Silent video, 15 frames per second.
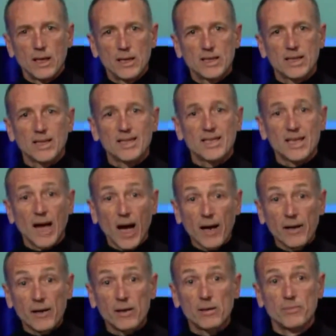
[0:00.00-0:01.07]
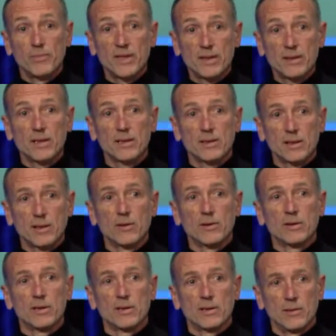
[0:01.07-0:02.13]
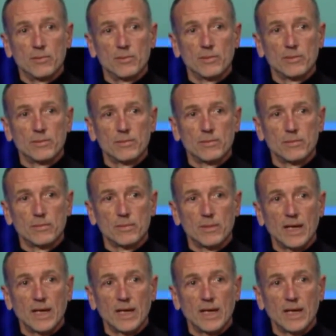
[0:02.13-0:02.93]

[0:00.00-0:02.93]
in its entire business ecosystems,